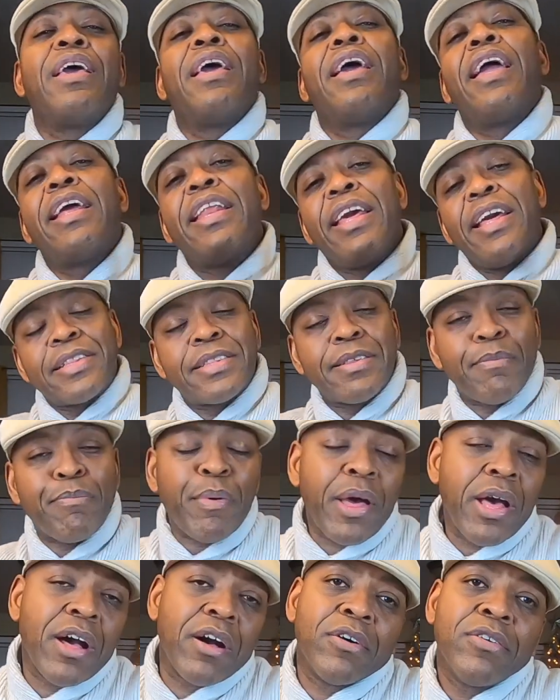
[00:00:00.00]
and hit the
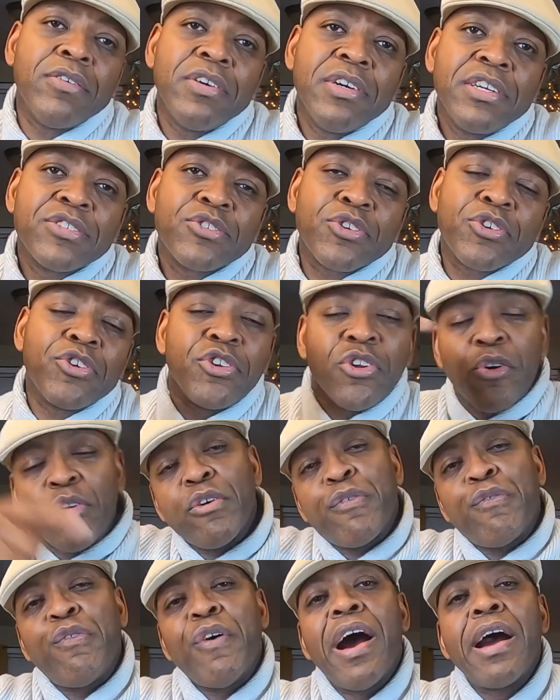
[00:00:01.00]
bell so you're
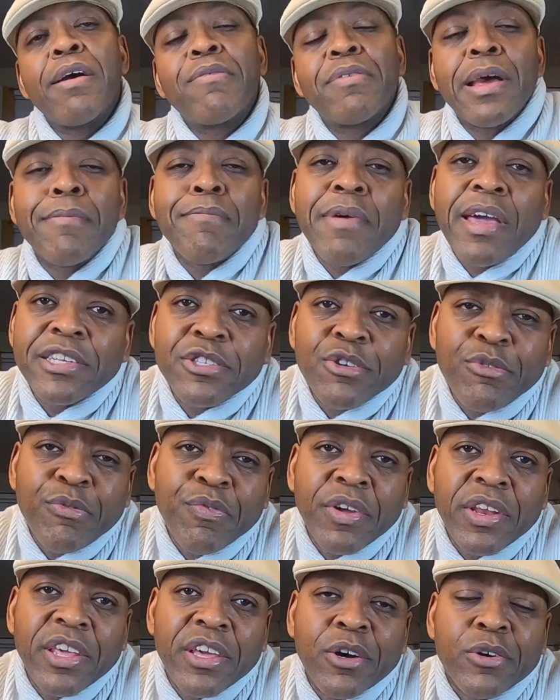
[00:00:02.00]
notified when I make new
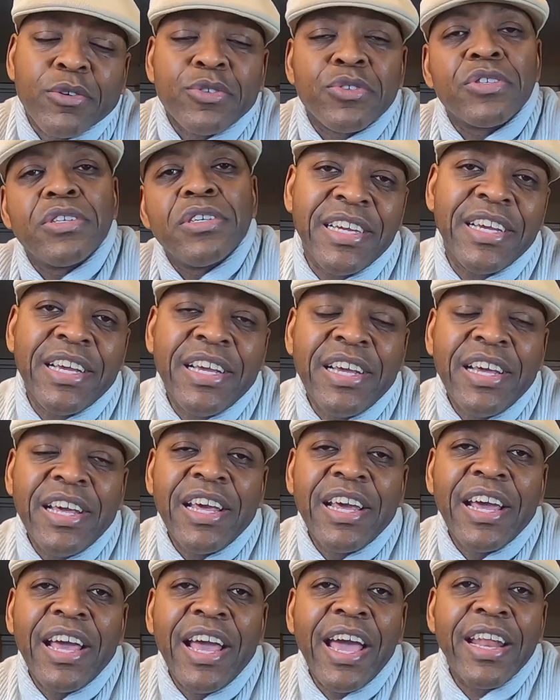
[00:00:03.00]
videos.
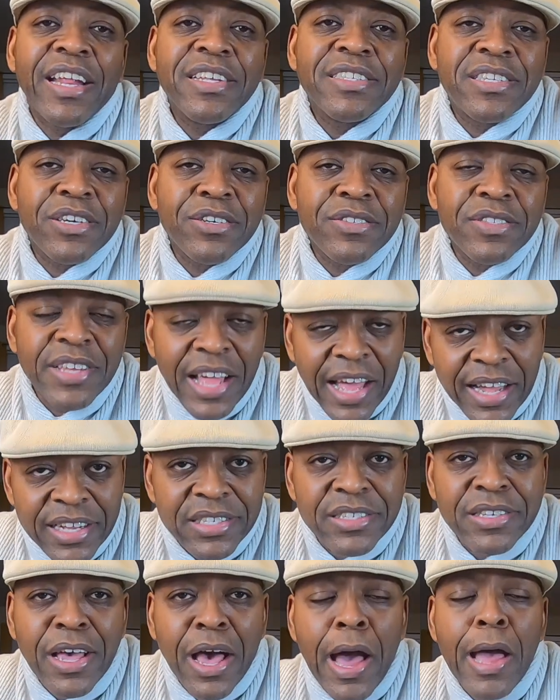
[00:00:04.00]
And until
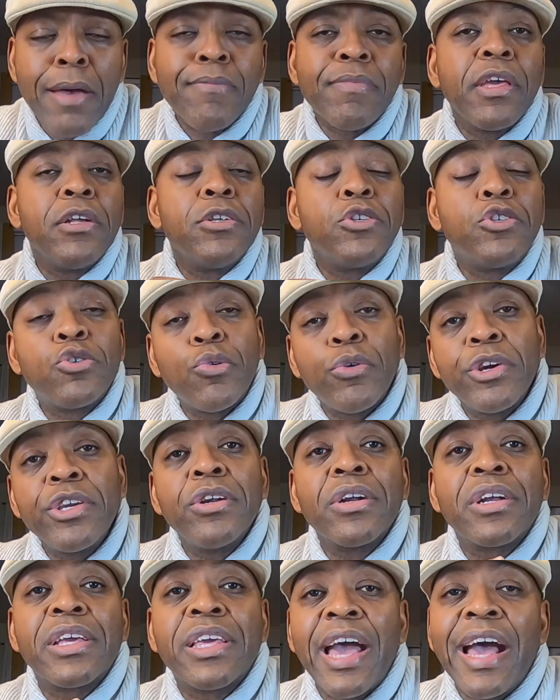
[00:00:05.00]
next time, enjoy
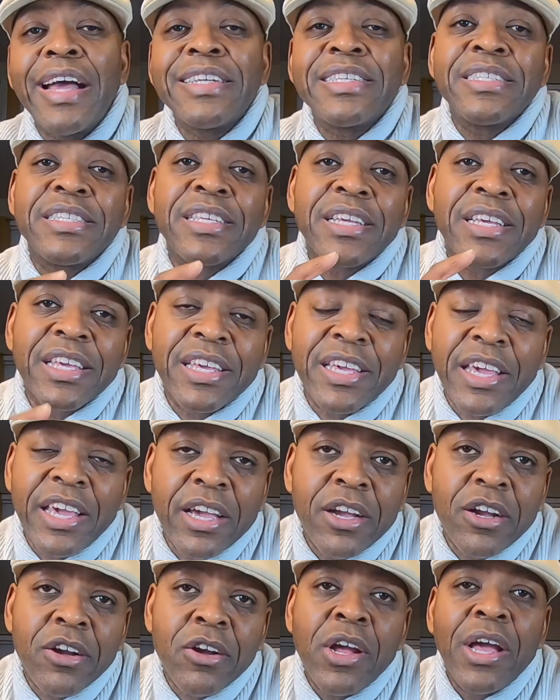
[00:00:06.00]
your gadgets and
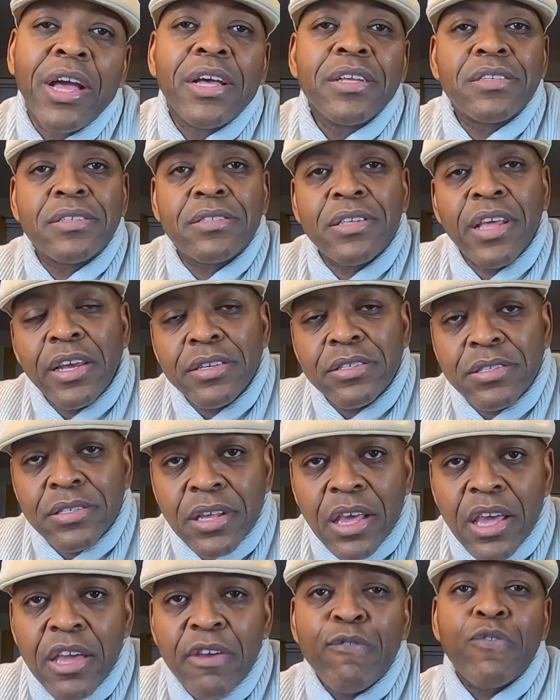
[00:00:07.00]
gear. Stay
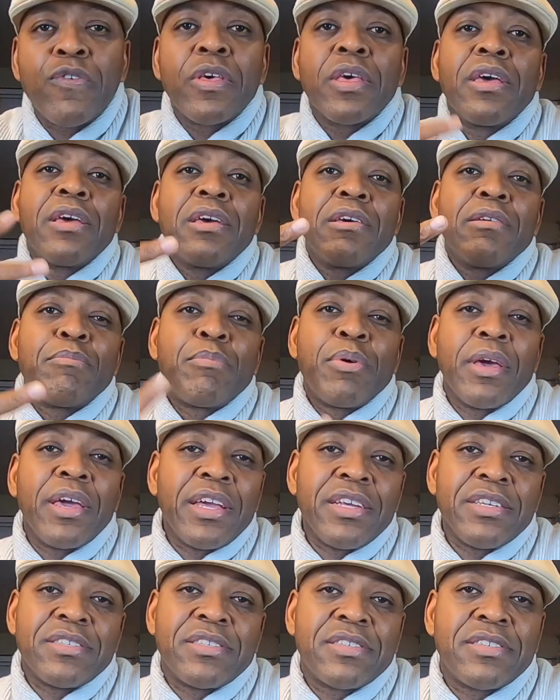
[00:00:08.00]
safe.
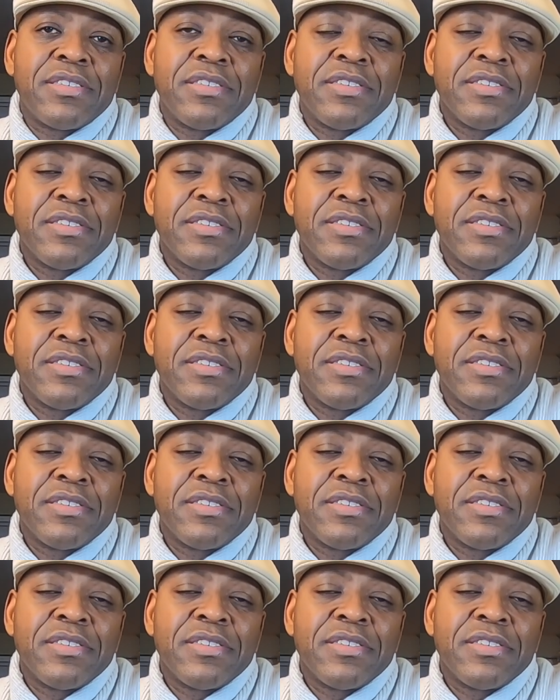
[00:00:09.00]
Peace.